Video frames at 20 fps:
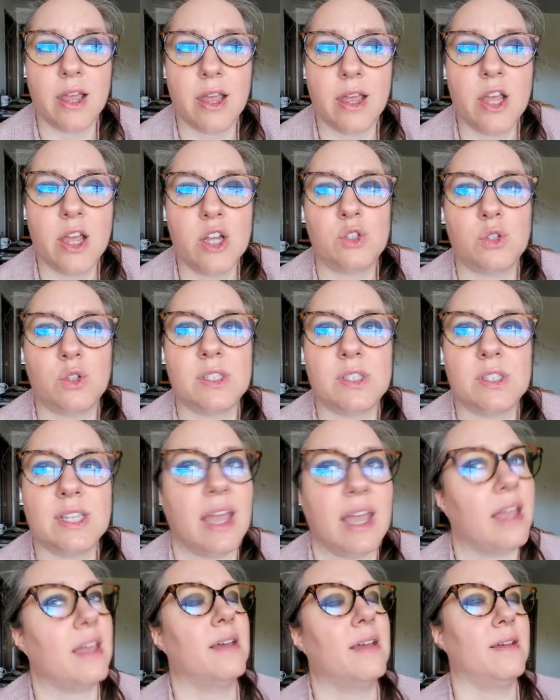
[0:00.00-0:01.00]
So it's like,
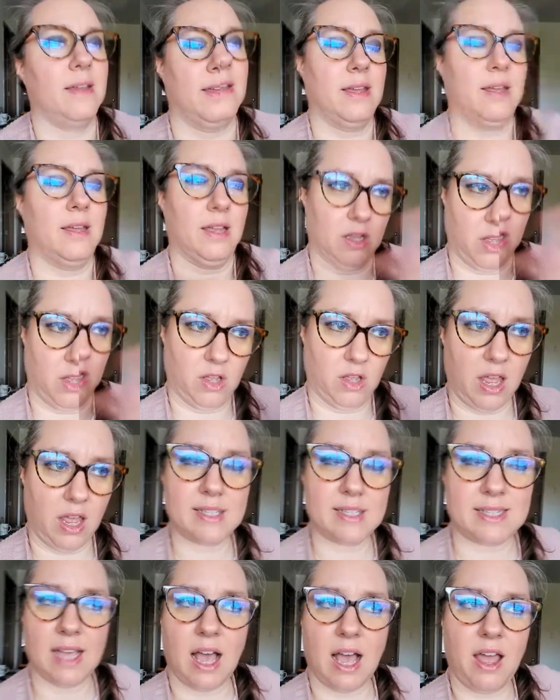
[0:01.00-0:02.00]

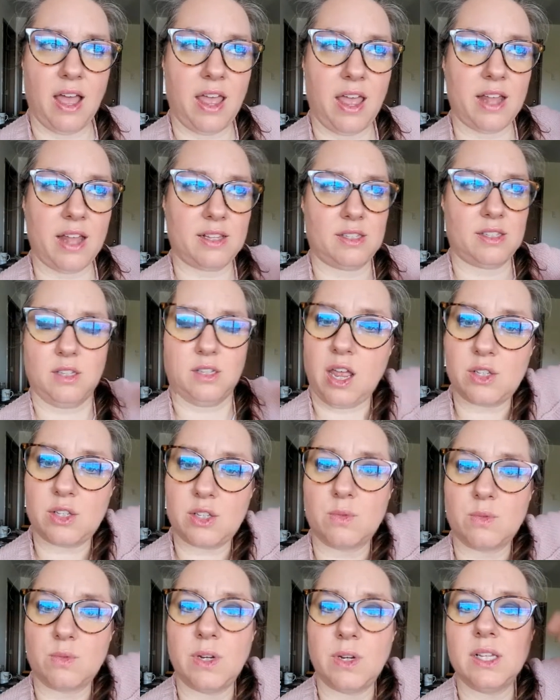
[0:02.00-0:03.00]
it's
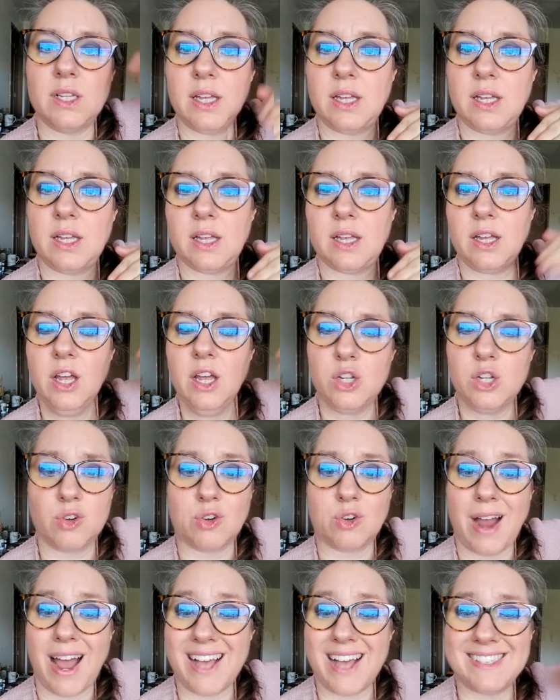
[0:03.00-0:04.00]
really
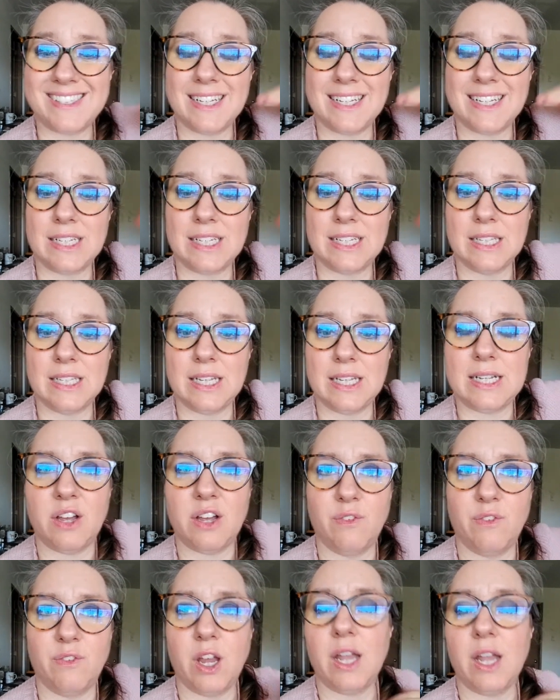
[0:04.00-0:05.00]
drastically
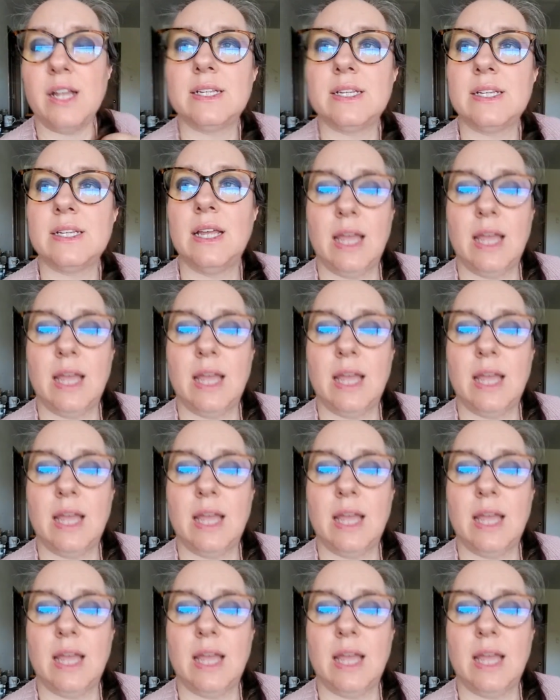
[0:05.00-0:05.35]
different.